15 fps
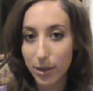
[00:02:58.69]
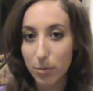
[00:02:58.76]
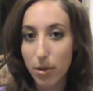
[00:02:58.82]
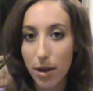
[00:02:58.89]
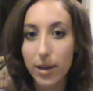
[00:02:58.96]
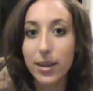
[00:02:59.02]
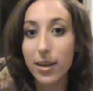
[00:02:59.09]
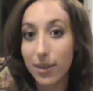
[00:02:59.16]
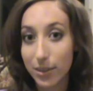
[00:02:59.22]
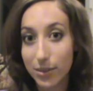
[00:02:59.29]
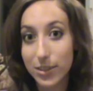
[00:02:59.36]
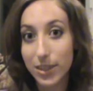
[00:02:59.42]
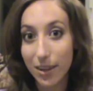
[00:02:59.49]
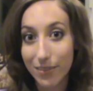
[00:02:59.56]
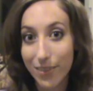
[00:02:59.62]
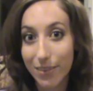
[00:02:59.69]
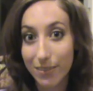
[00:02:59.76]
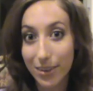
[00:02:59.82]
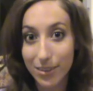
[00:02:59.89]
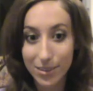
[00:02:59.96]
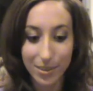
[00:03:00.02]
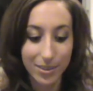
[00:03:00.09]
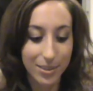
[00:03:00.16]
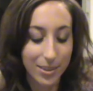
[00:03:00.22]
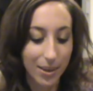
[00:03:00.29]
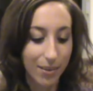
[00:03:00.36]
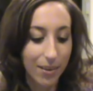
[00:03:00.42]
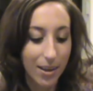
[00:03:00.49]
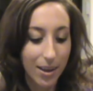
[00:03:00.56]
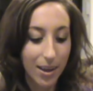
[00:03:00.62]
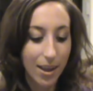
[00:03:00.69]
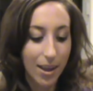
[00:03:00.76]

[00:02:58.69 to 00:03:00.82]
you're probably not using a foundation. So